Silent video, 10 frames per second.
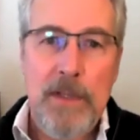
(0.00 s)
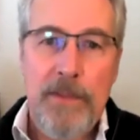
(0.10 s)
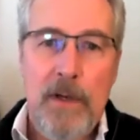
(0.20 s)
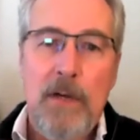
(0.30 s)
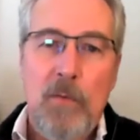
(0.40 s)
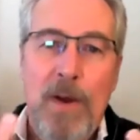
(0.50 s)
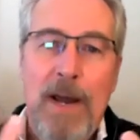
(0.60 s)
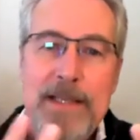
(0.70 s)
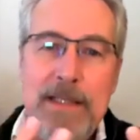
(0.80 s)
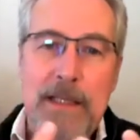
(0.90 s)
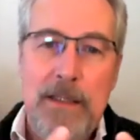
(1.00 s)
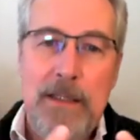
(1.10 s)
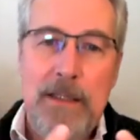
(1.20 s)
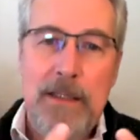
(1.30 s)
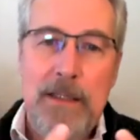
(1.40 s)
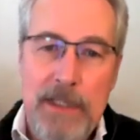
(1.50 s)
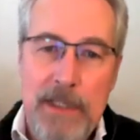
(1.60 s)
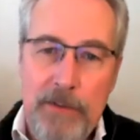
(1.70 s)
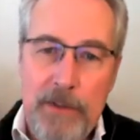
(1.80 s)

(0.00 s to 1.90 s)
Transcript: the heart wisely closes down